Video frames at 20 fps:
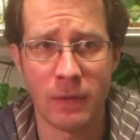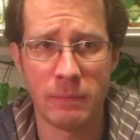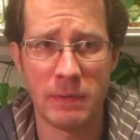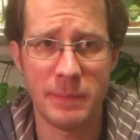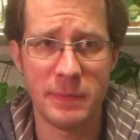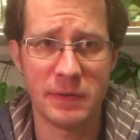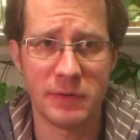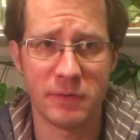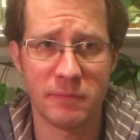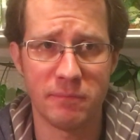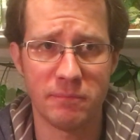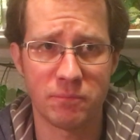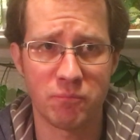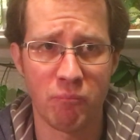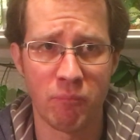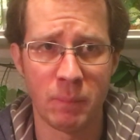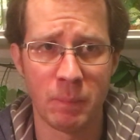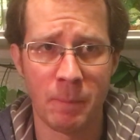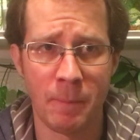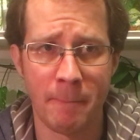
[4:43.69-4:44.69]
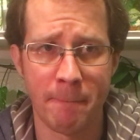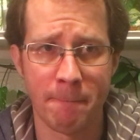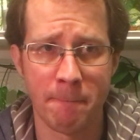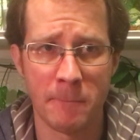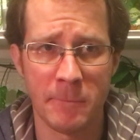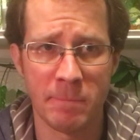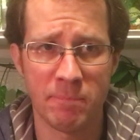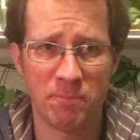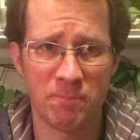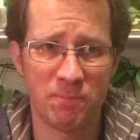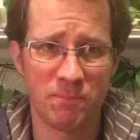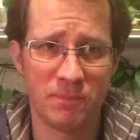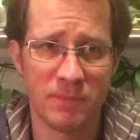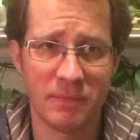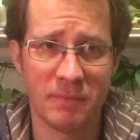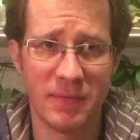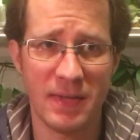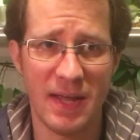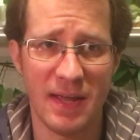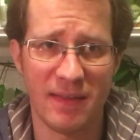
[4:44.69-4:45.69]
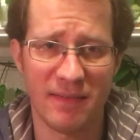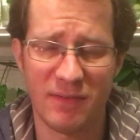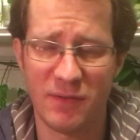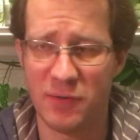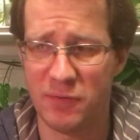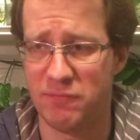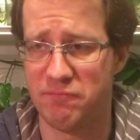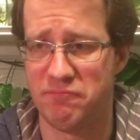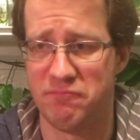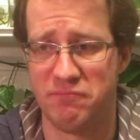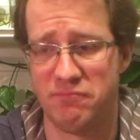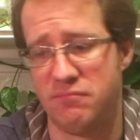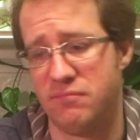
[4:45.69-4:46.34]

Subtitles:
Maybe a little, yeah, so